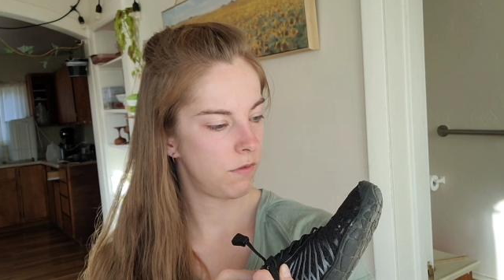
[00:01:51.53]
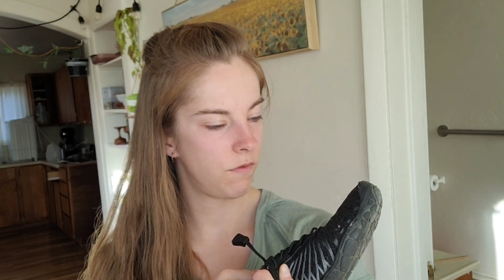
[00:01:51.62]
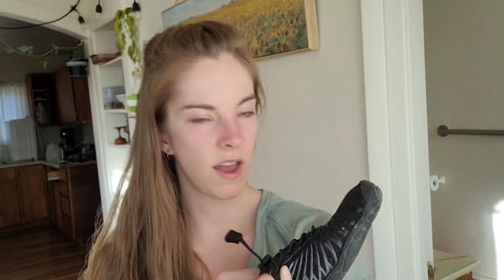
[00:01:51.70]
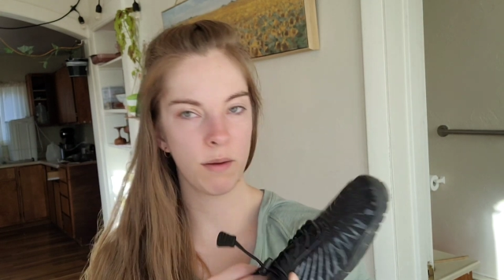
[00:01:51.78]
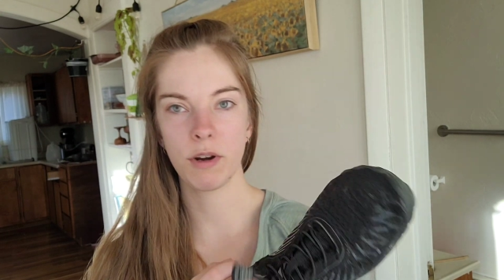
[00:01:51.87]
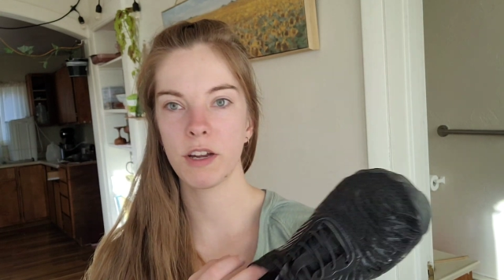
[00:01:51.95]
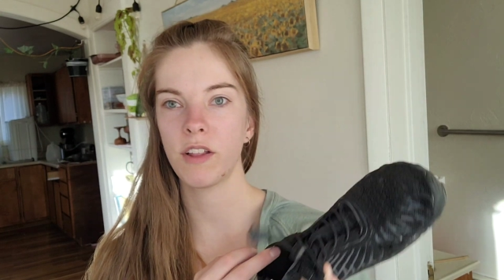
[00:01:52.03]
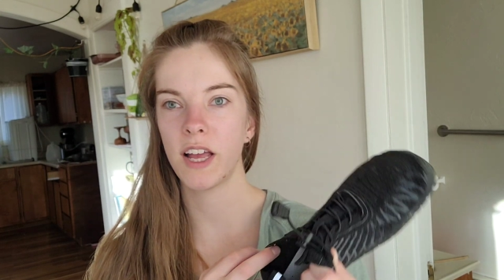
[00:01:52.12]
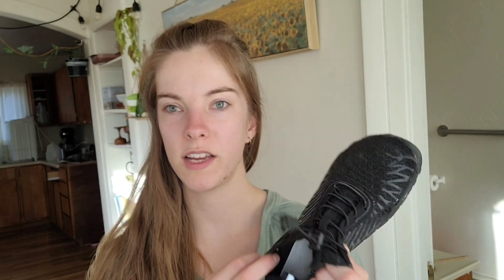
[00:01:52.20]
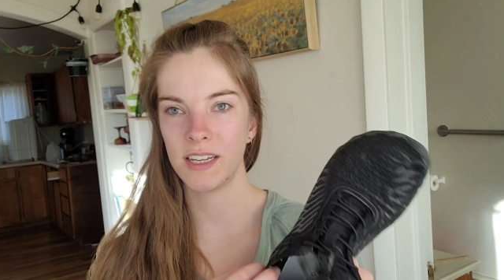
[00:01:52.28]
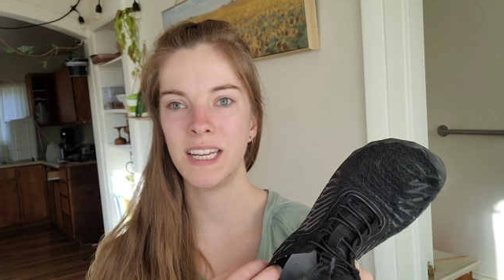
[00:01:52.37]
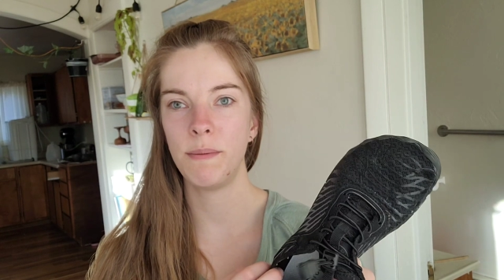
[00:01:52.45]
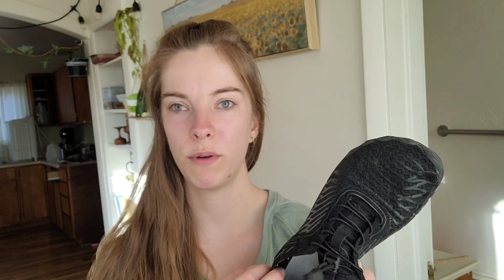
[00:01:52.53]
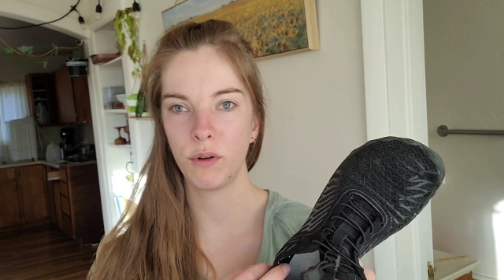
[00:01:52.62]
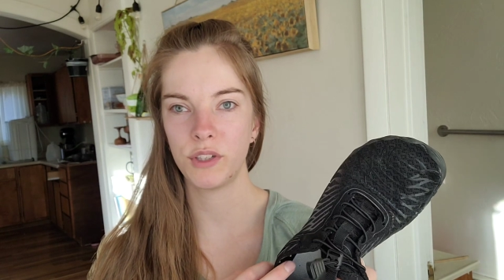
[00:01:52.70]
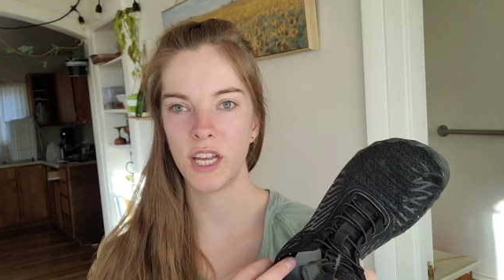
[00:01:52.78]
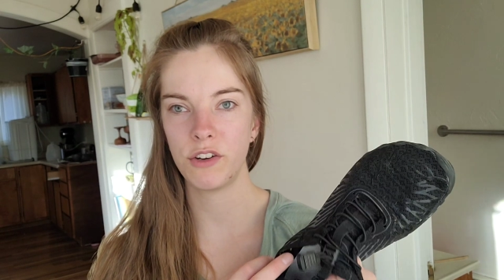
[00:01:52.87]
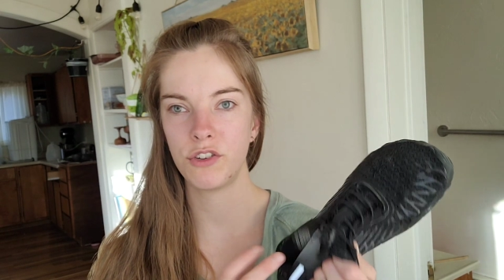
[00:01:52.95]
fabric like a
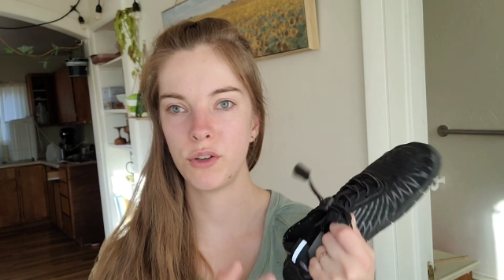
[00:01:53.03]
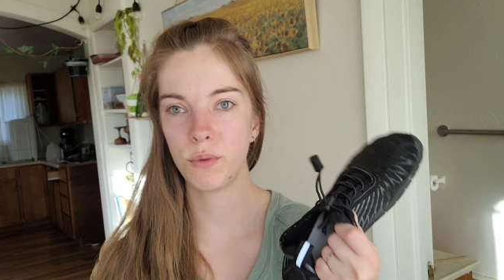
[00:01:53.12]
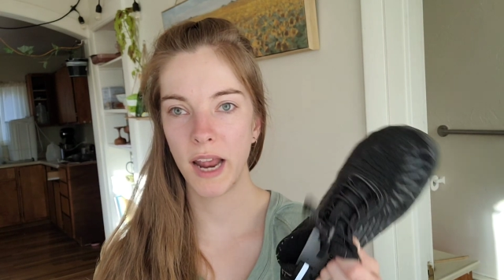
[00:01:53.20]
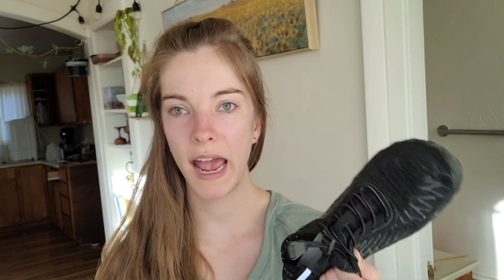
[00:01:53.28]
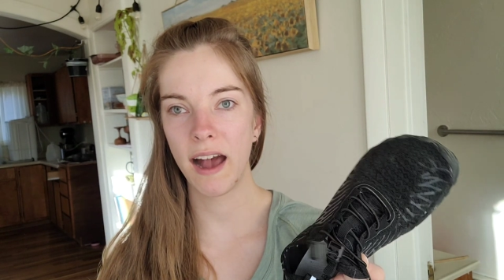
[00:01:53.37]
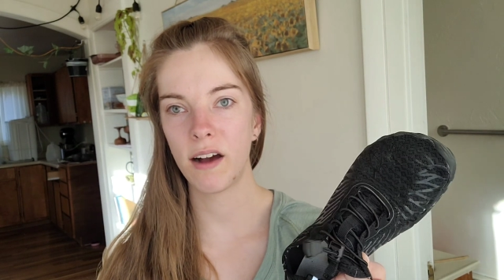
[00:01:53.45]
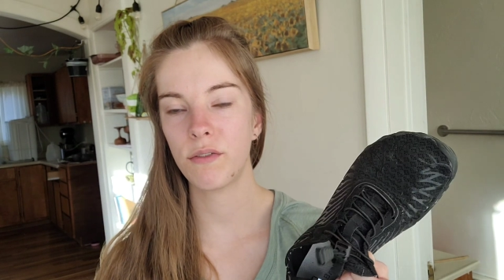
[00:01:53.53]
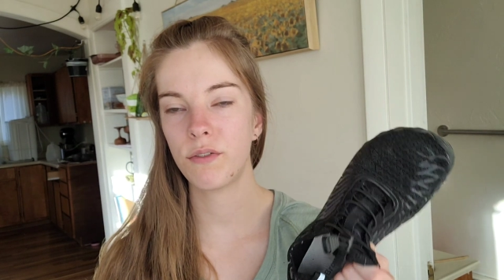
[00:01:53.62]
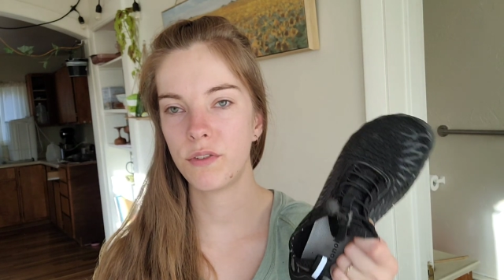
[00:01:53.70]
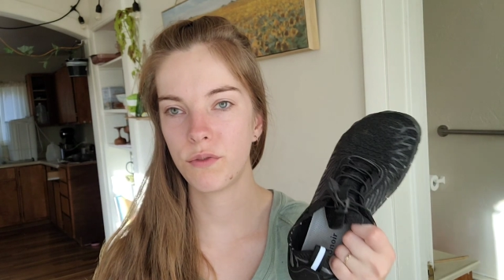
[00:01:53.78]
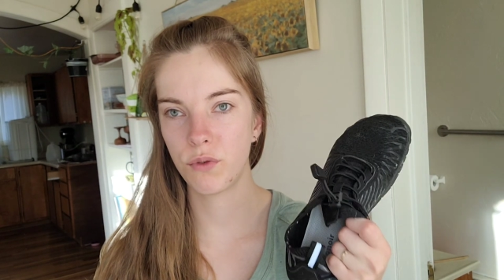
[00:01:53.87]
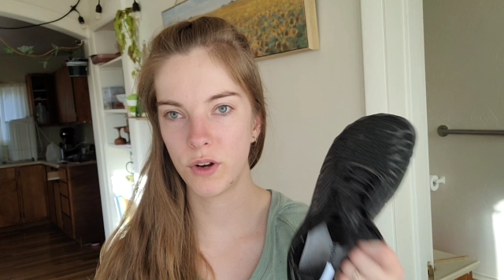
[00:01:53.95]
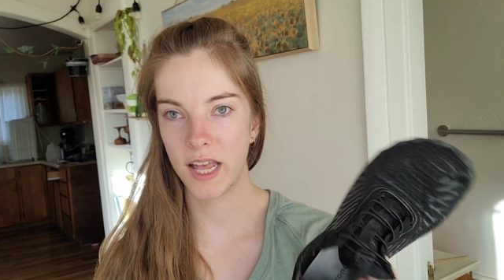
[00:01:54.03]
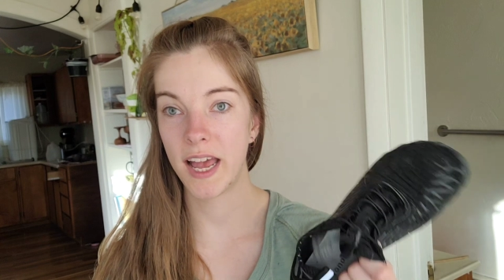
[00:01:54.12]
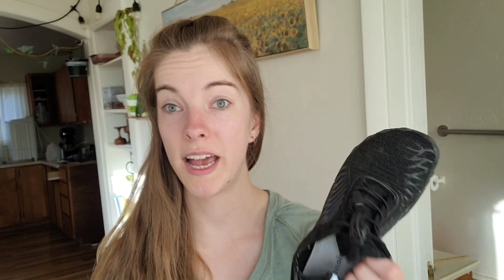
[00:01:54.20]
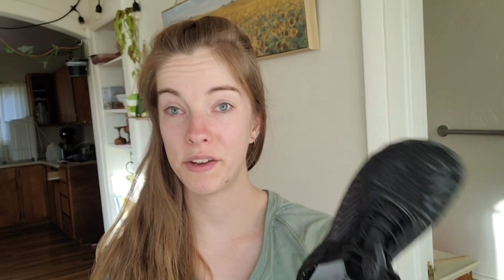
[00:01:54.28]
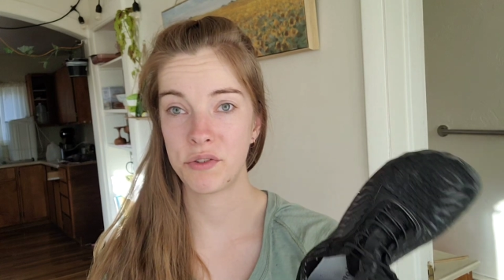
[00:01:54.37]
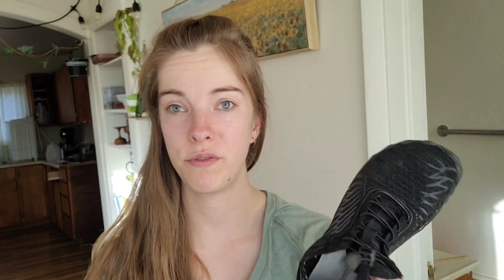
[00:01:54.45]
typical tennis shoe would have for that
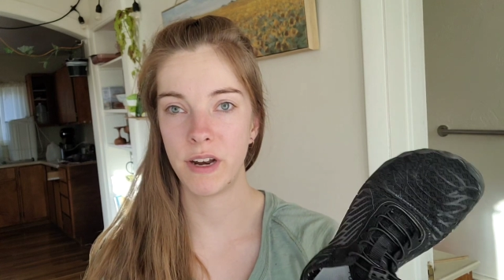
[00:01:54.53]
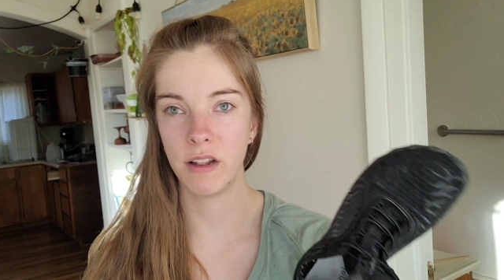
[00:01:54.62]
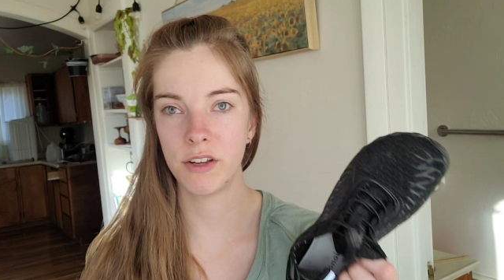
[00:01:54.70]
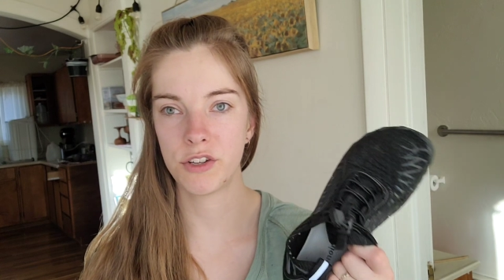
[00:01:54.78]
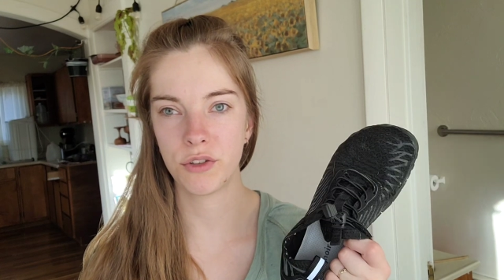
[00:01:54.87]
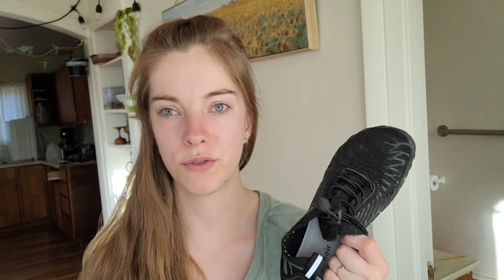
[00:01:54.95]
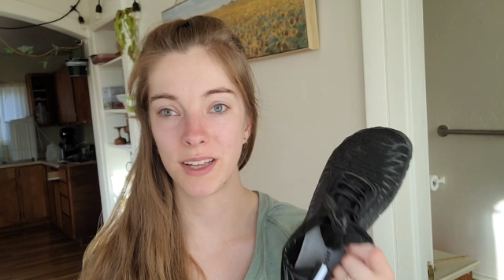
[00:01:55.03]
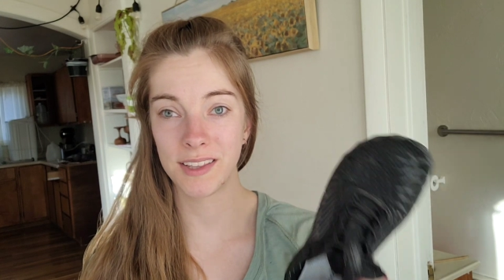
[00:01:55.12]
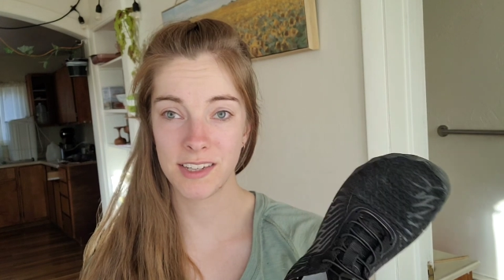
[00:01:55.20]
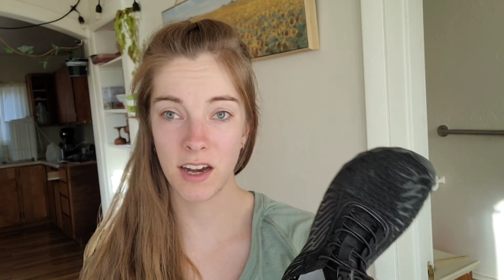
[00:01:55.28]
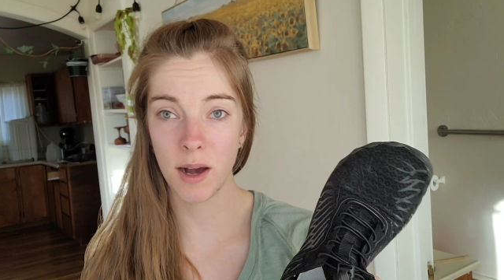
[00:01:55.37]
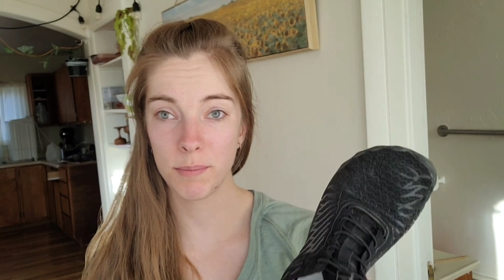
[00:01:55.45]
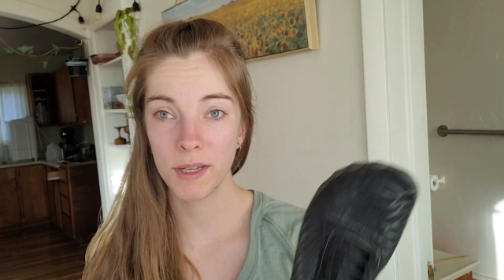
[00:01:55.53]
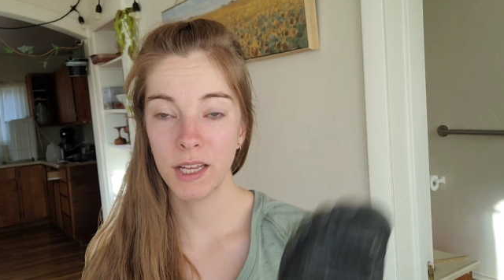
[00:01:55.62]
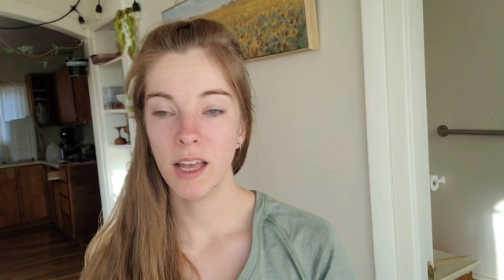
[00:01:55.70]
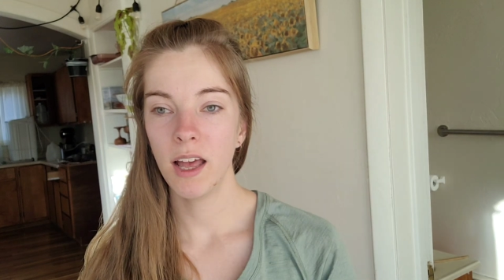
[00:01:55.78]
extra ventilation throughout the top.